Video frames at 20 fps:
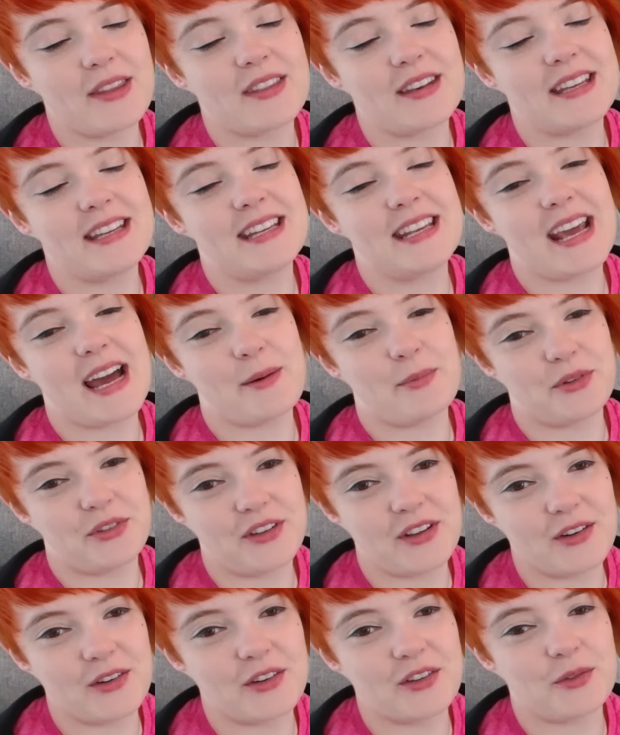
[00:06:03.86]
the recap is
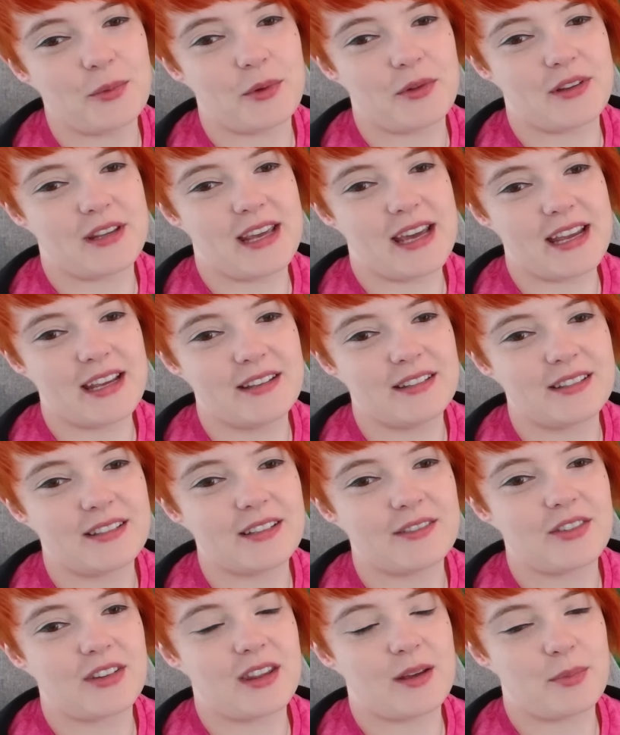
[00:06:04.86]
telling us about the King and
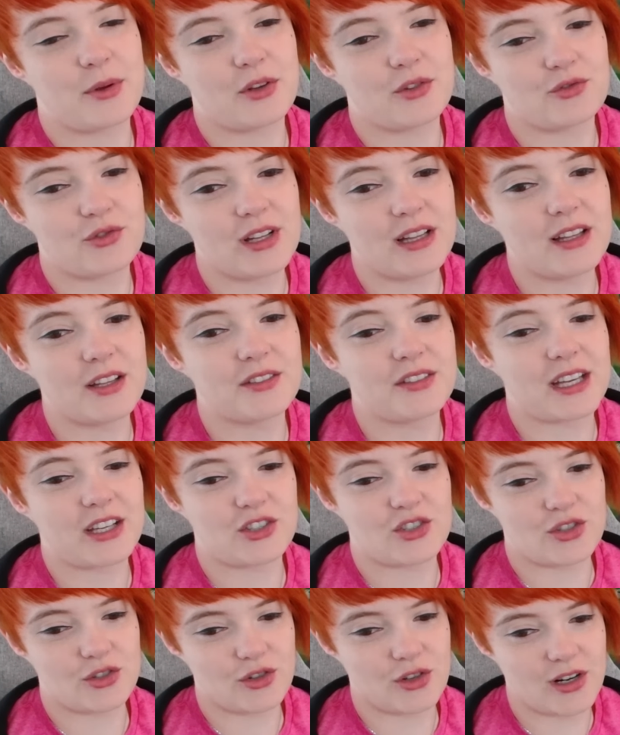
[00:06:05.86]
stuff like that, because Rayla's
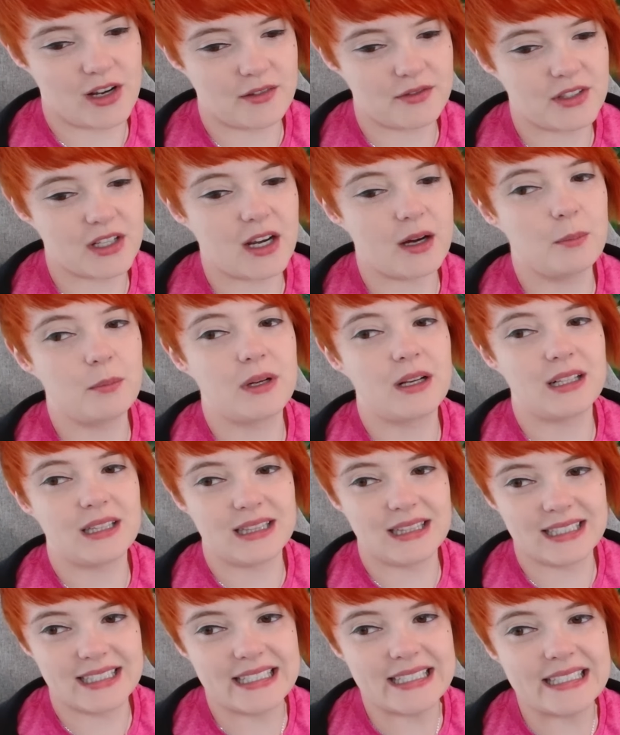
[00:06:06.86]
actually gonna have to come
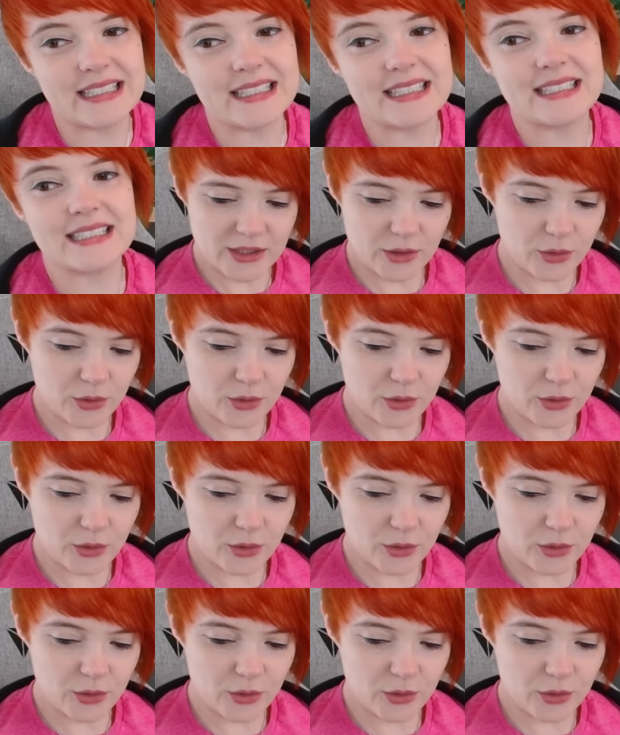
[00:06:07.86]
clean.